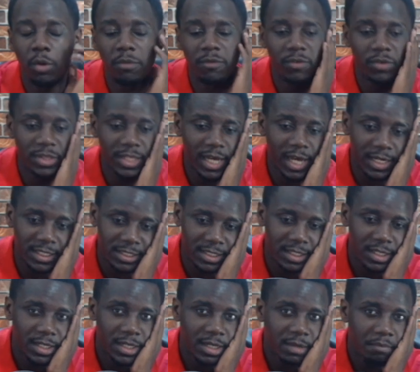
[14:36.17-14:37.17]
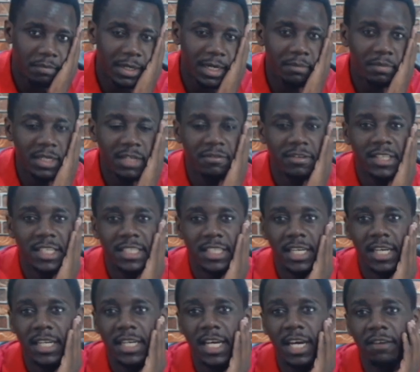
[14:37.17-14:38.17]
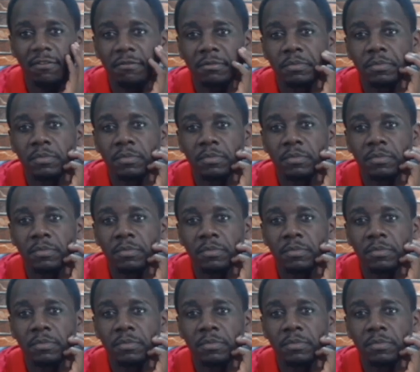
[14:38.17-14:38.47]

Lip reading: for that. But I believe in the second half,